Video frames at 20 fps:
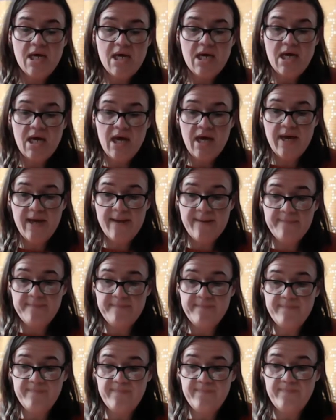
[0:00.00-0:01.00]

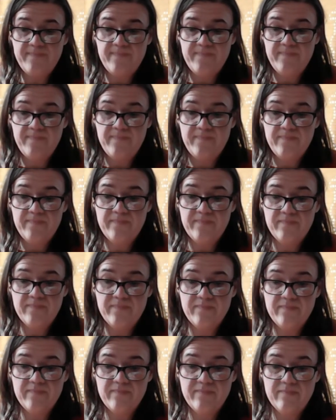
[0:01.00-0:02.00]

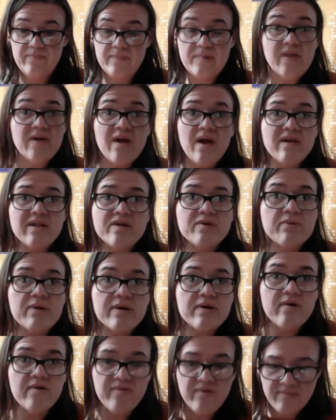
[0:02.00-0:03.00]
the color
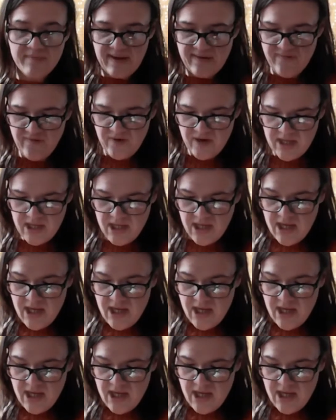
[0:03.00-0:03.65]
work over my foot.